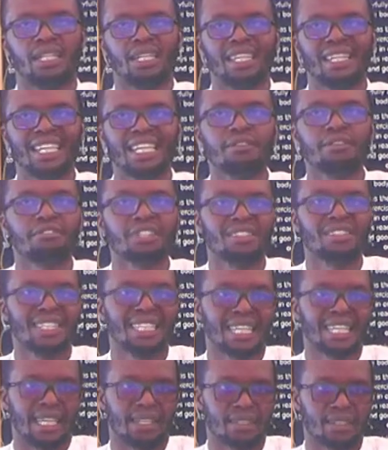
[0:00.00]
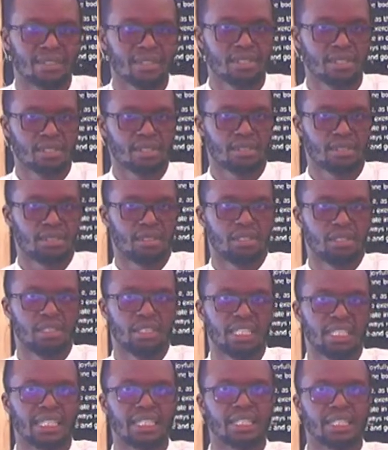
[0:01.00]
everything else.
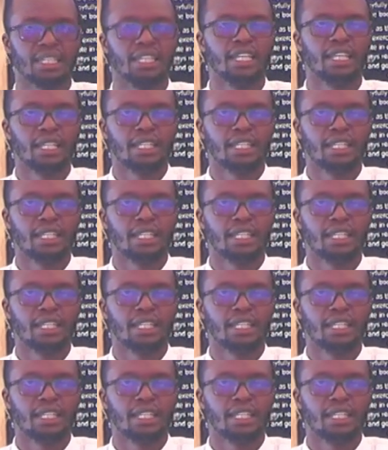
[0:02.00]
Yani,